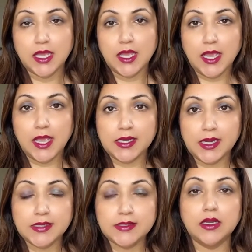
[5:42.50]
and
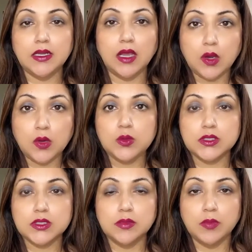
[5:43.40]
it allows
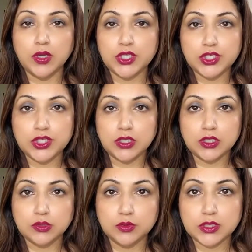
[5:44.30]
the moisture
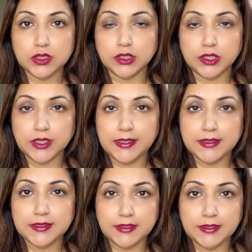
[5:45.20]
to
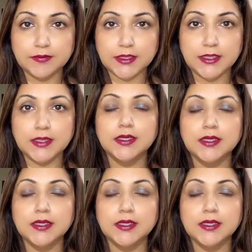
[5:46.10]
circulate evenly